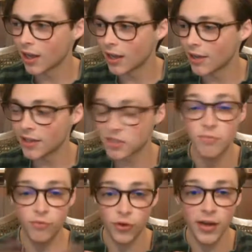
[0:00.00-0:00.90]
It's
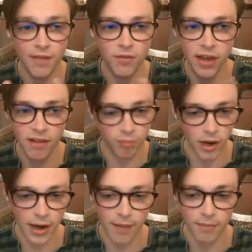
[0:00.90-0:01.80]
free if you have
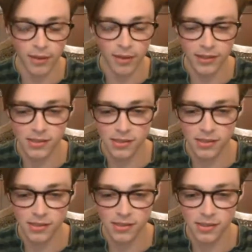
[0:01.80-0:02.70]
Prime, but it's
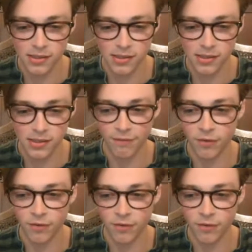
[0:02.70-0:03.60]
my
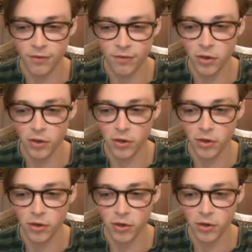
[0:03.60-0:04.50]
first short I
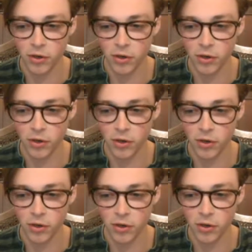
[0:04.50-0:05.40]
ever wrote,
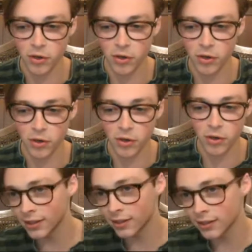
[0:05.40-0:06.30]
directed, and starred in.
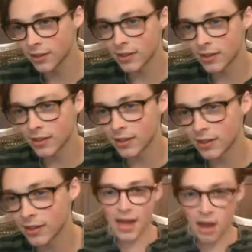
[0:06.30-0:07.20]
It's
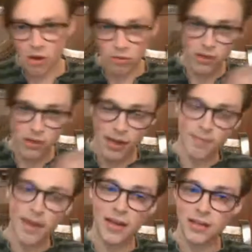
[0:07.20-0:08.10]
now I
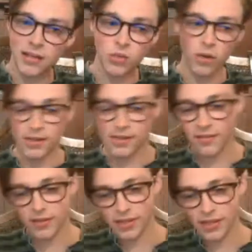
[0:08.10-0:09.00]
made it in
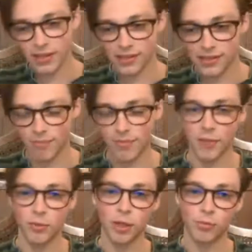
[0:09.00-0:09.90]
2017. It's something I'm
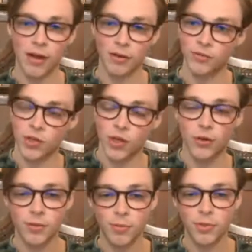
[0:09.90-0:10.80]
really proud of, so
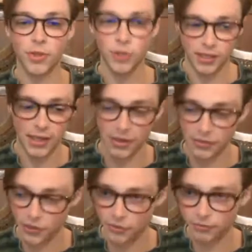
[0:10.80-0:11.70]
be sure to check that out too.